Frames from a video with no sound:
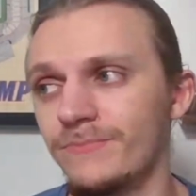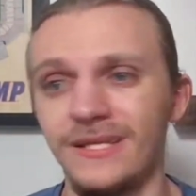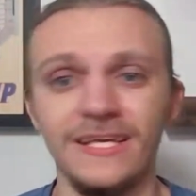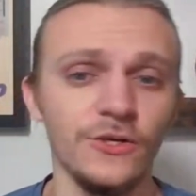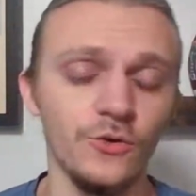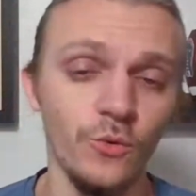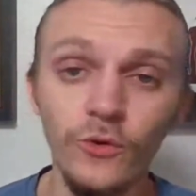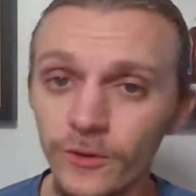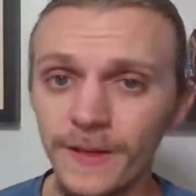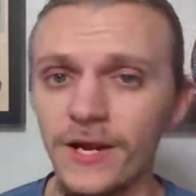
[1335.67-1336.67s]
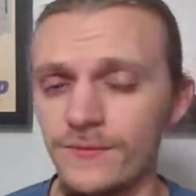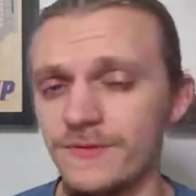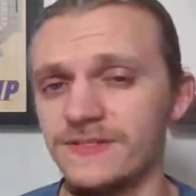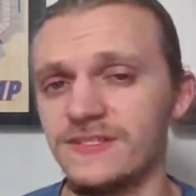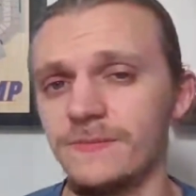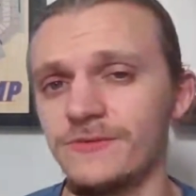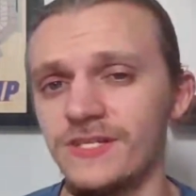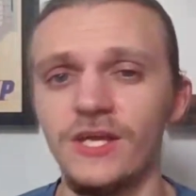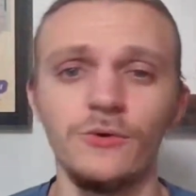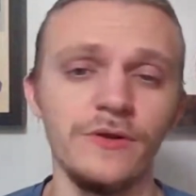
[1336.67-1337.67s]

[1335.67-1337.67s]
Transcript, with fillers: playing quarterback with Mississippi State,